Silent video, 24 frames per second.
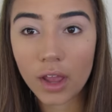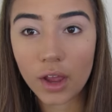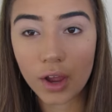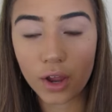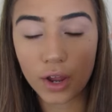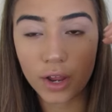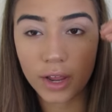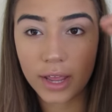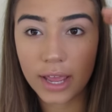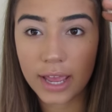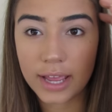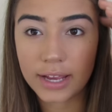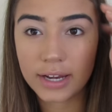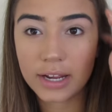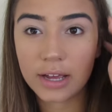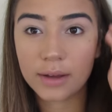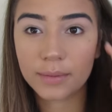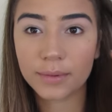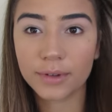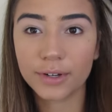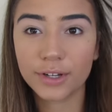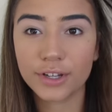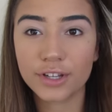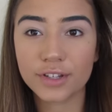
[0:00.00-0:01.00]
Okay, now
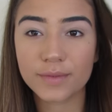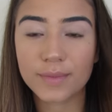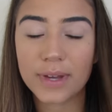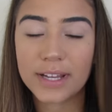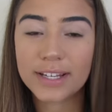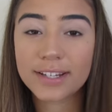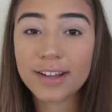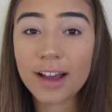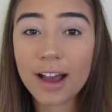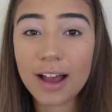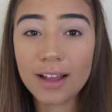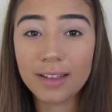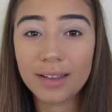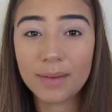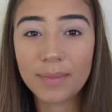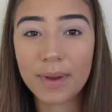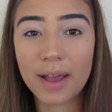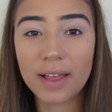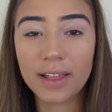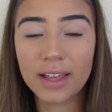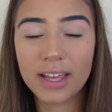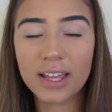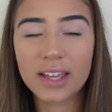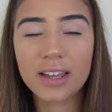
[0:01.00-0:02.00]
I'm going to use my Tartelette
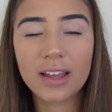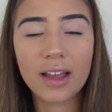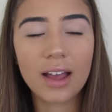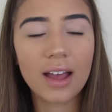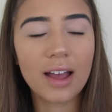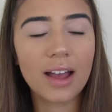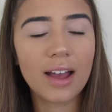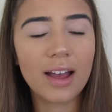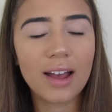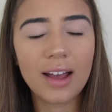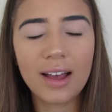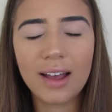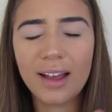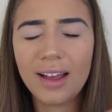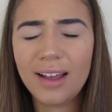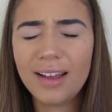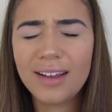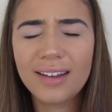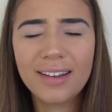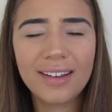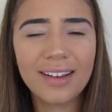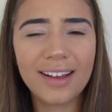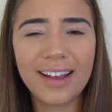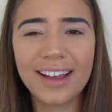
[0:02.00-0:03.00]
palette. I
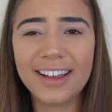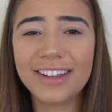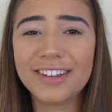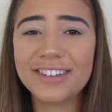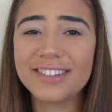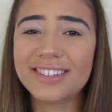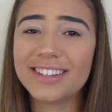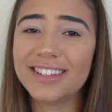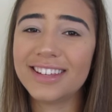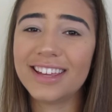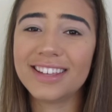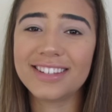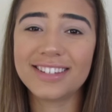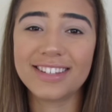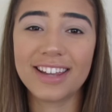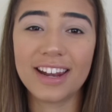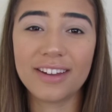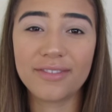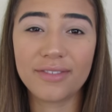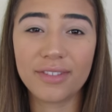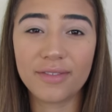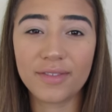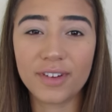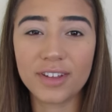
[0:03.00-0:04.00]
used it
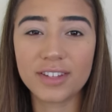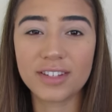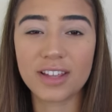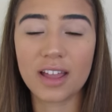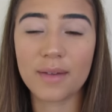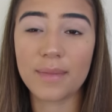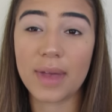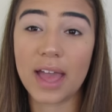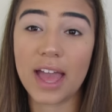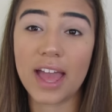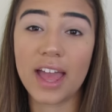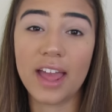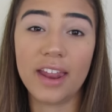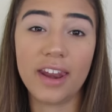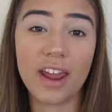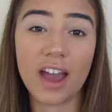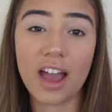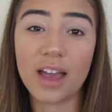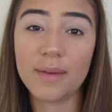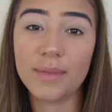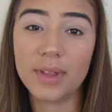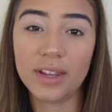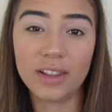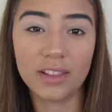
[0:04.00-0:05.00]
yesterday for the first time and
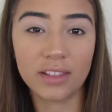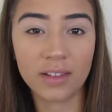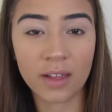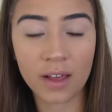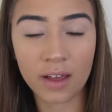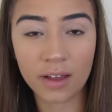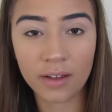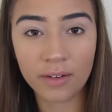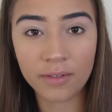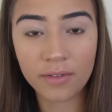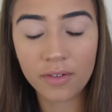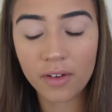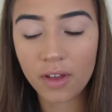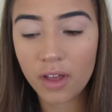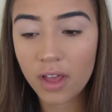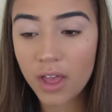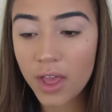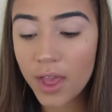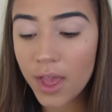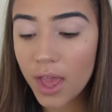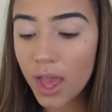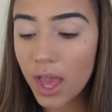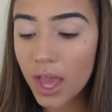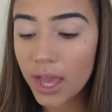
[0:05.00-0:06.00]
I'm in love.
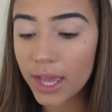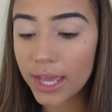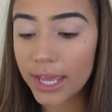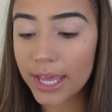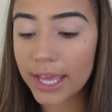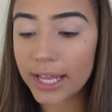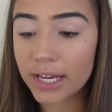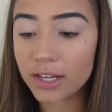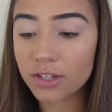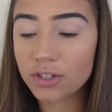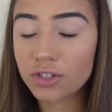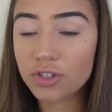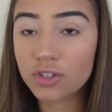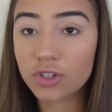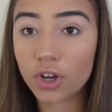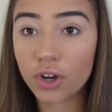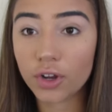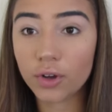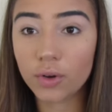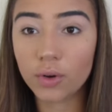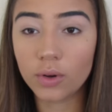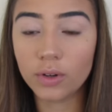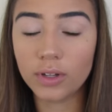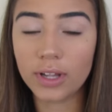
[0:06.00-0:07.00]
It is
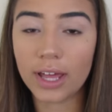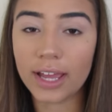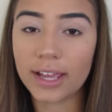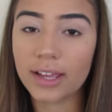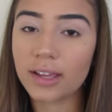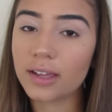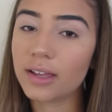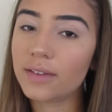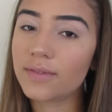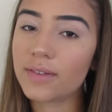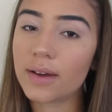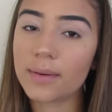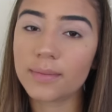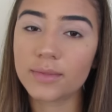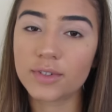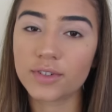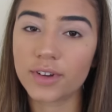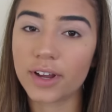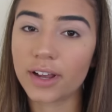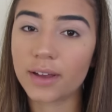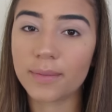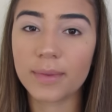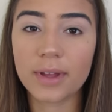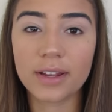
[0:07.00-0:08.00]
so good. Like, if I'm to
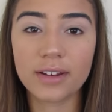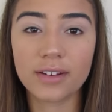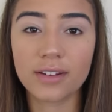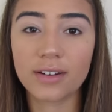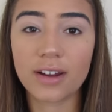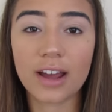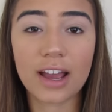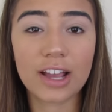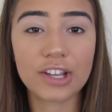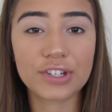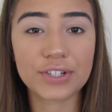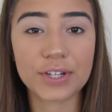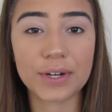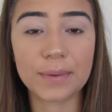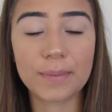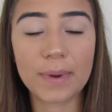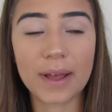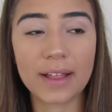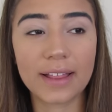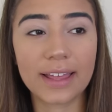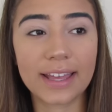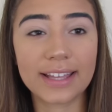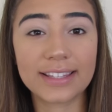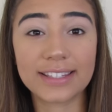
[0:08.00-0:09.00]
recommend an eyeshadow
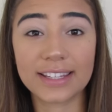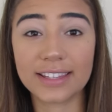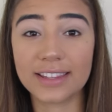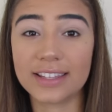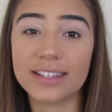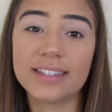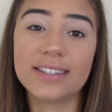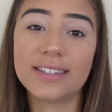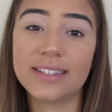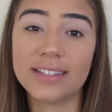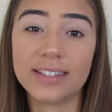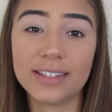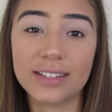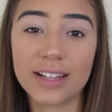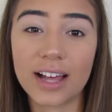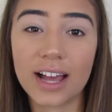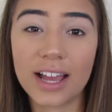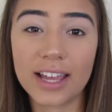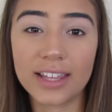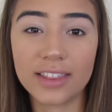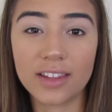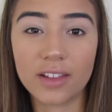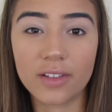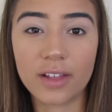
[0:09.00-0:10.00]
palette, it's either
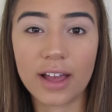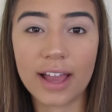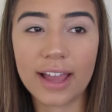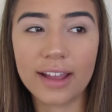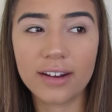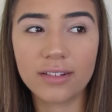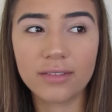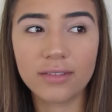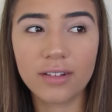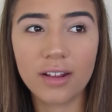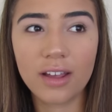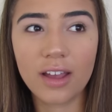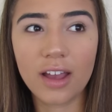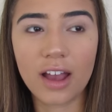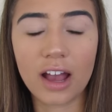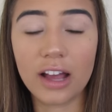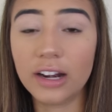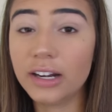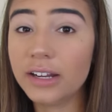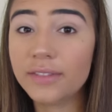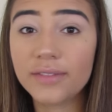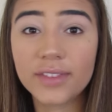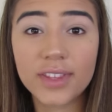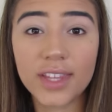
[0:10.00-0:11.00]
Stila in the Light.
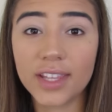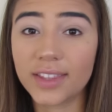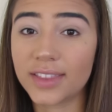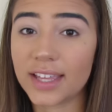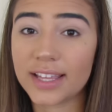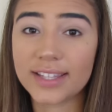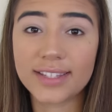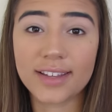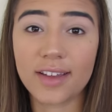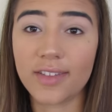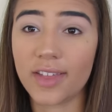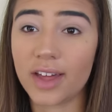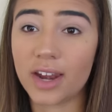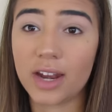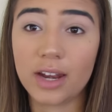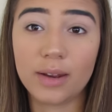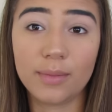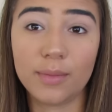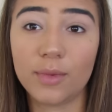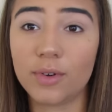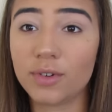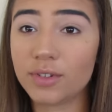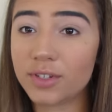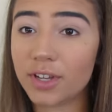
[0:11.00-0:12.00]
I don't even think they sell that
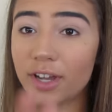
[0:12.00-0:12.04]
anymore.